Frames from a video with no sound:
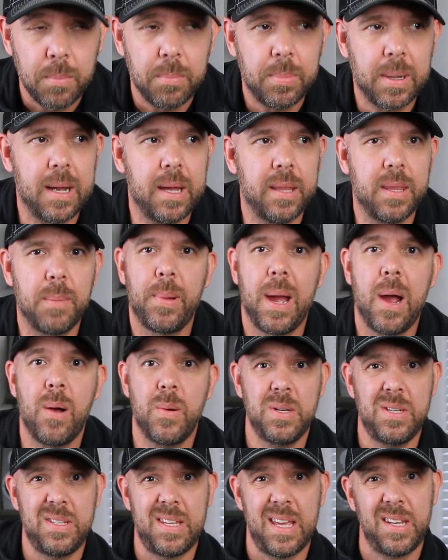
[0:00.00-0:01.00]
by the
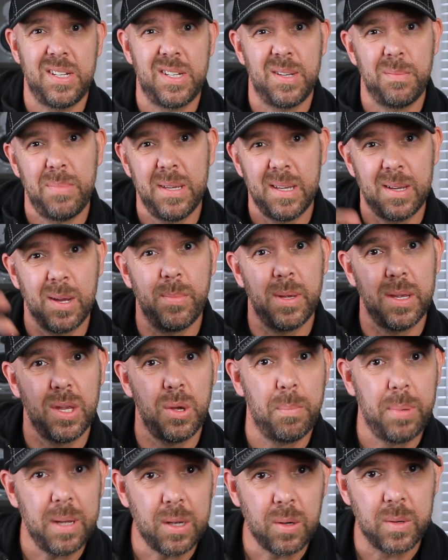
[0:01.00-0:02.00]
Power Station becoming
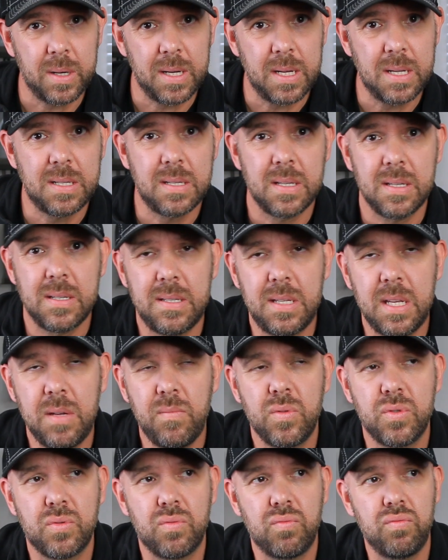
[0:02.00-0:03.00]
ubiquitous,
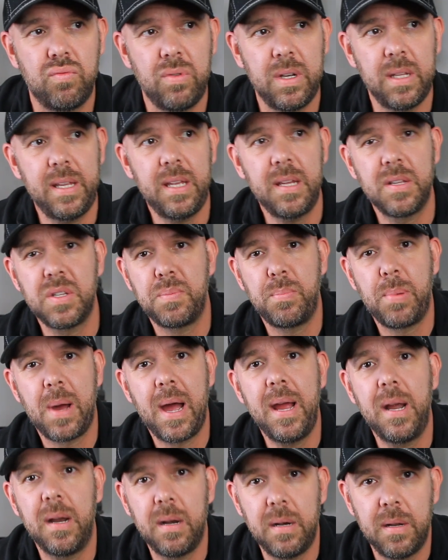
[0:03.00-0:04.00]
Steve was really
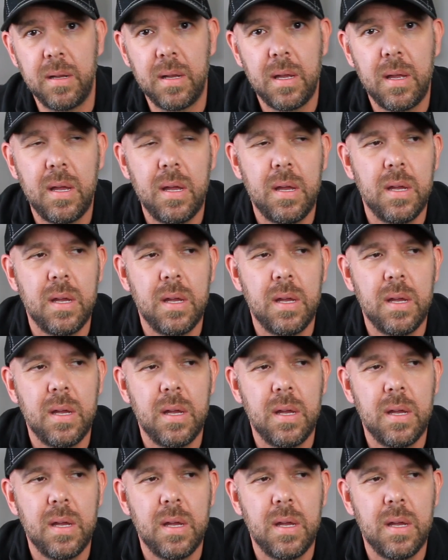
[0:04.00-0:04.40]
inspired